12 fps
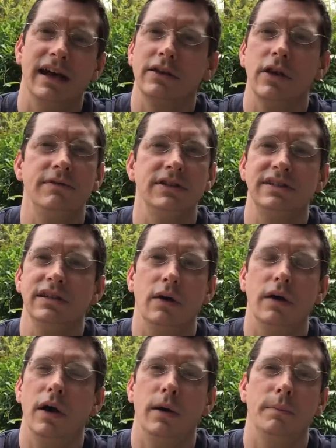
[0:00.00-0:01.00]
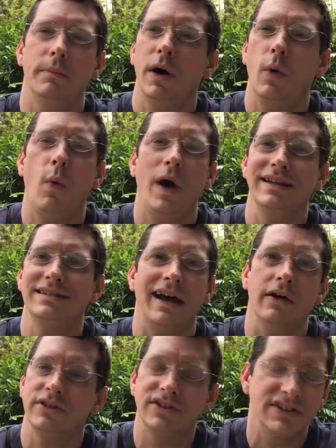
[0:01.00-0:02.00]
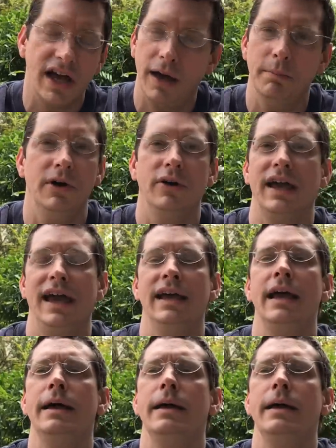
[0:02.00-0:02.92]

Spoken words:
I'd love to see a white dialed sub, okay?